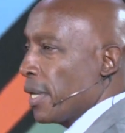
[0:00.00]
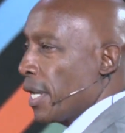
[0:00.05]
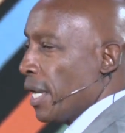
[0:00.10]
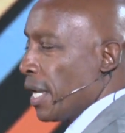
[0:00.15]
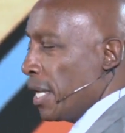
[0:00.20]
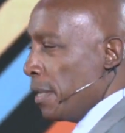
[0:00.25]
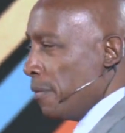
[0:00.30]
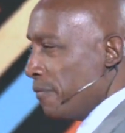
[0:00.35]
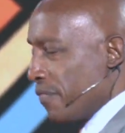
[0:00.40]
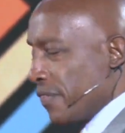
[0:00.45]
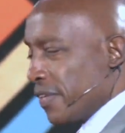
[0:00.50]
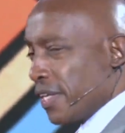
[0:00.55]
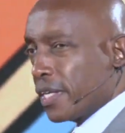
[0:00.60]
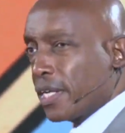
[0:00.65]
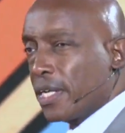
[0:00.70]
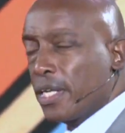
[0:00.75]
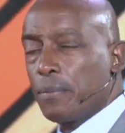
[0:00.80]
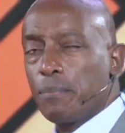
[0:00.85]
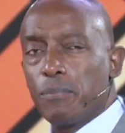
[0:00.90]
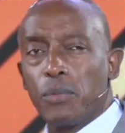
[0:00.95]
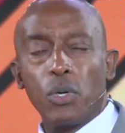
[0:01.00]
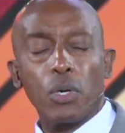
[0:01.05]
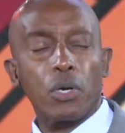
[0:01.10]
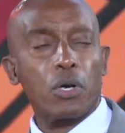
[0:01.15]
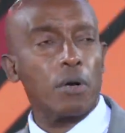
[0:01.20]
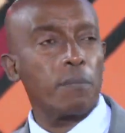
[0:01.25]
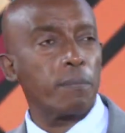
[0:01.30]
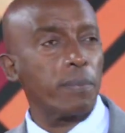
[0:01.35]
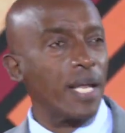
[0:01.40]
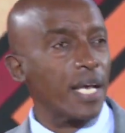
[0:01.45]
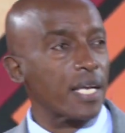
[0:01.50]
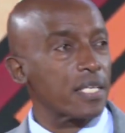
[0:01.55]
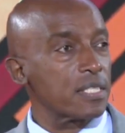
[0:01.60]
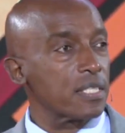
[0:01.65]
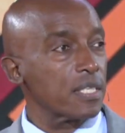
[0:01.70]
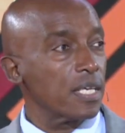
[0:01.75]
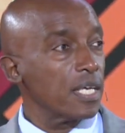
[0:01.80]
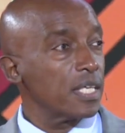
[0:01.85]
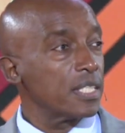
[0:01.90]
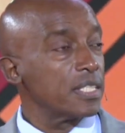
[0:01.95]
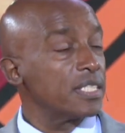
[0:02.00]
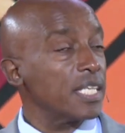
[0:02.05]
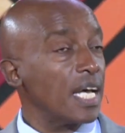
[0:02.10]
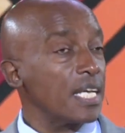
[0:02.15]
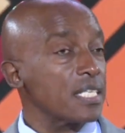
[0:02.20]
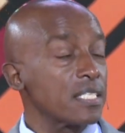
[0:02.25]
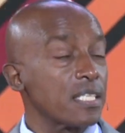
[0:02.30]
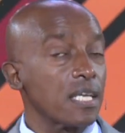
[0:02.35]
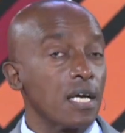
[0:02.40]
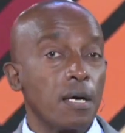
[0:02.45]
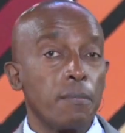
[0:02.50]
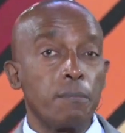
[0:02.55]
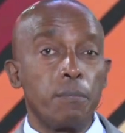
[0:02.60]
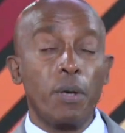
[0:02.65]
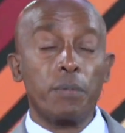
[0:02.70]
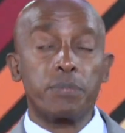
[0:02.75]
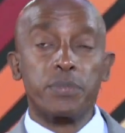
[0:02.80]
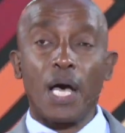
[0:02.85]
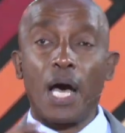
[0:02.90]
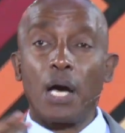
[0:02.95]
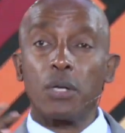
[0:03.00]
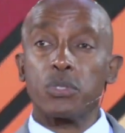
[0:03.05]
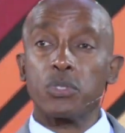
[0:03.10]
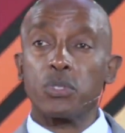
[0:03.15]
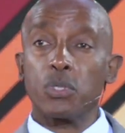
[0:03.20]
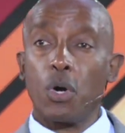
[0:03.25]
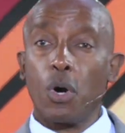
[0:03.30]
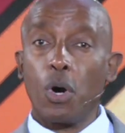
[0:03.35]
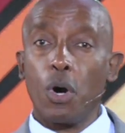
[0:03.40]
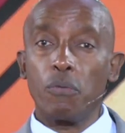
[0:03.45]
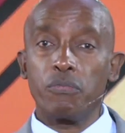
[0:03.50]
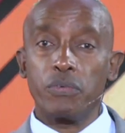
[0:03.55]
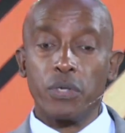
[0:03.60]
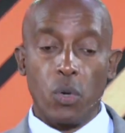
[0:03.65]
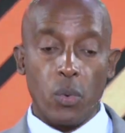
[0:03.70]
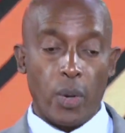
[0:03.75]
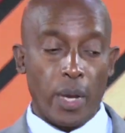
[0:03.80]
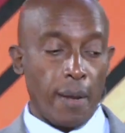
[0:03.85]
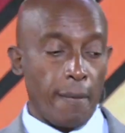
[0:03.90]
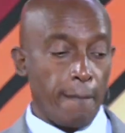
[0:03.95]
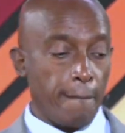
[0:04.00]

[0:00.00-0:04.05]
infinitely more complex, just popped out of nowhere.